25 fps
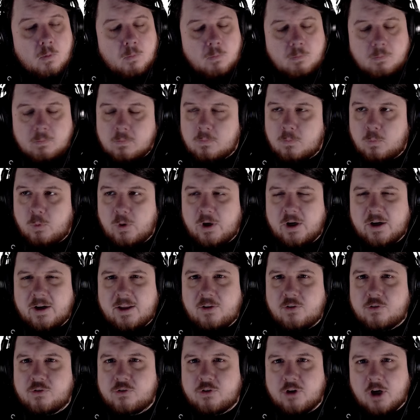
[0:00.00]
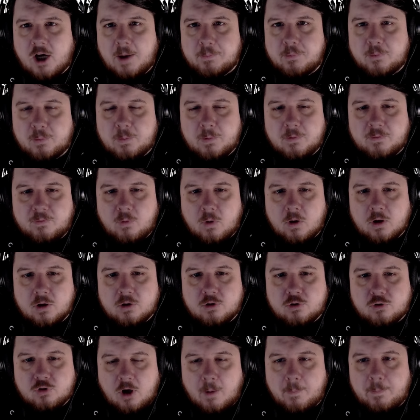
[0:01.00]
Weird he stopped before
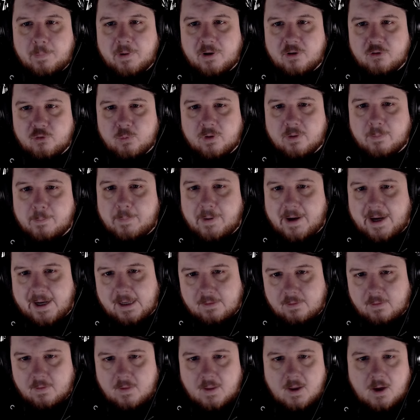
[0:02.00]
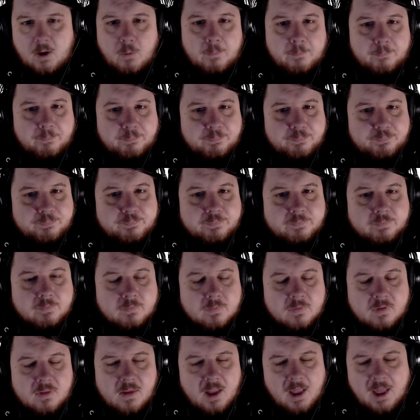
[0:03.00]
Trump is with Biden, though.
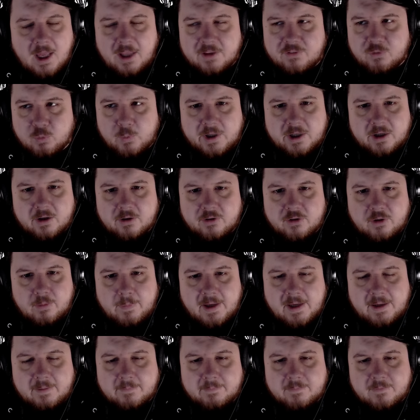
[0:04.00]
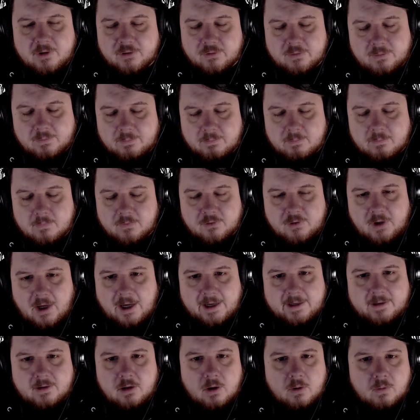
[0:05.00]
That's weird to me. Just
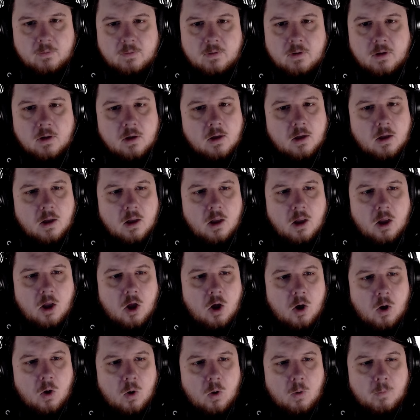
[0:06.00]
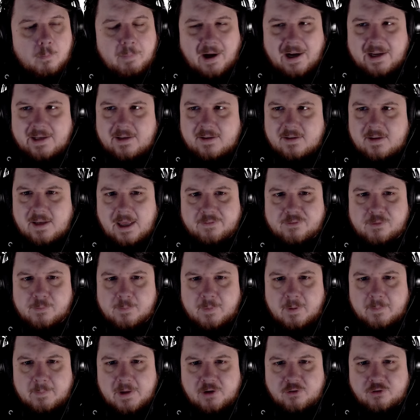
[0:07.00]
side note. Biden hasn't
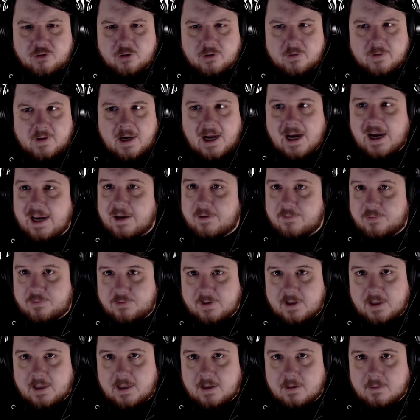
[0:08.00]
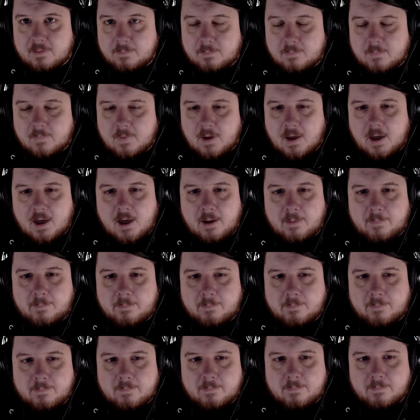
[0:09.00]
been mentioned that I've seen, um,
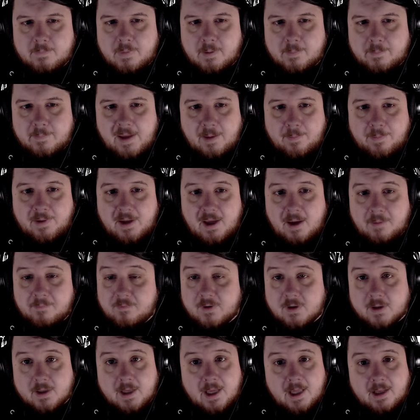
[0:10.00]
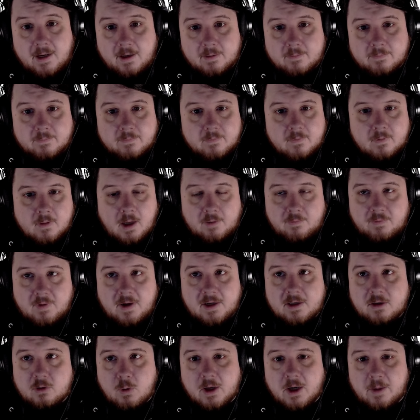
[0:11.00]
but maybe I'm forgetting. I've read
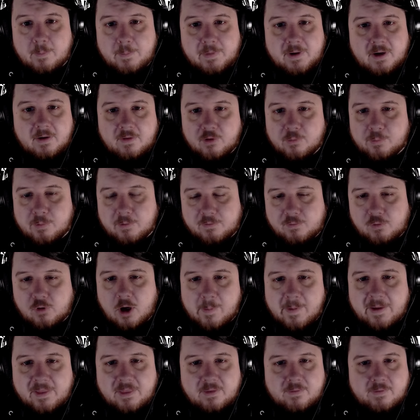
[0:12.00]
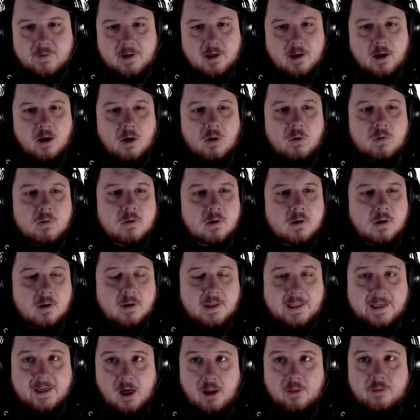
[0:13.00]
quite a bit of this before I made the video,
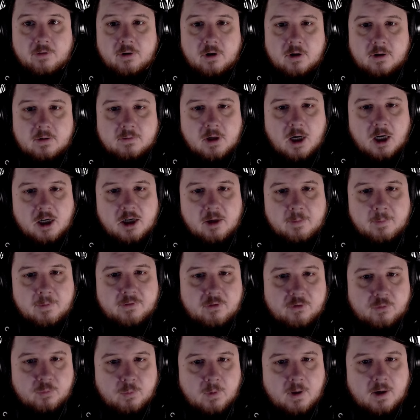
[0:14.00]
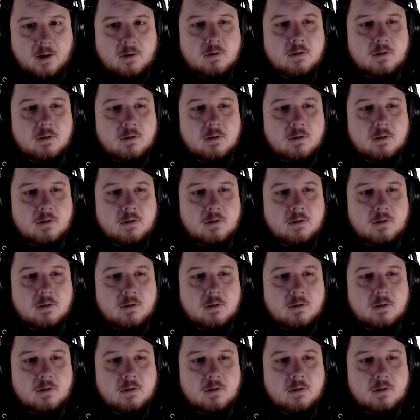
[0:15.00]
like other documents as well.